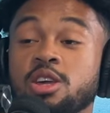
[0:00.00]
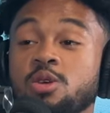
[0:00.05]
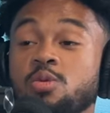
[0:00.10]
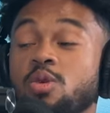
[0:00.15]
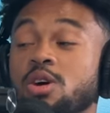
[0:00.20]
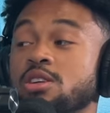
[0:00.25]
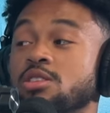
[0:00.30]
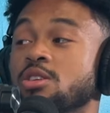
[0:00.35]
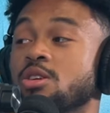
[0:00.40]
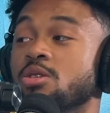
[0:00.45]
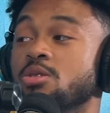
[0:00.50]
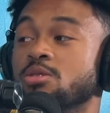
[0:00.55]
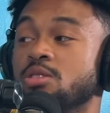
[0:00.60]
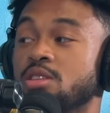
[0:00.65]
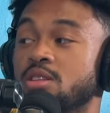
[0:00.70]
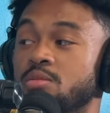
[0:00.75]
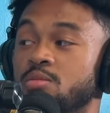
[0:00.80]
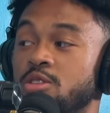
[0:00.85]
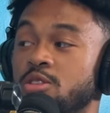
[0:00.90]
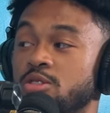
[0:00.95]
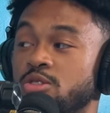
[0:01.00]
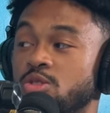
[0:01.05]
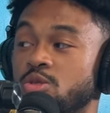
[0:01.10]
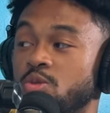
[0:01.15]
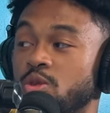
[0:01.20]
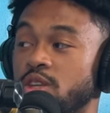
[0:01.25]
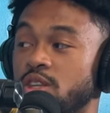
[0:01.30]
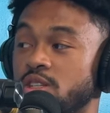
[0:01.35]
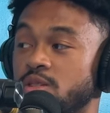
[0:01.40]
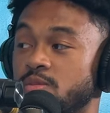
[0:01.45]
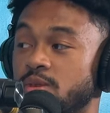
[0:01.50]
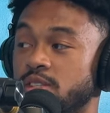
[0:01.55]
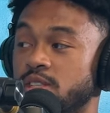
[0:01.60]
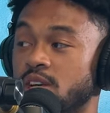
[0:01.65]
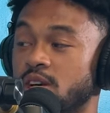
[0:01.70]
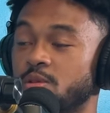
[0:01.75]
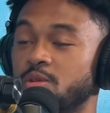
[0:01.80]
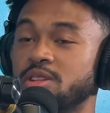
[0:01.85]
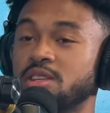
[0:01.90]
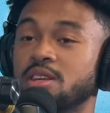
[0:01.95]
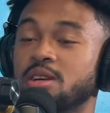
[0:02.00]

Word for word: was going to them little Swedish massage. What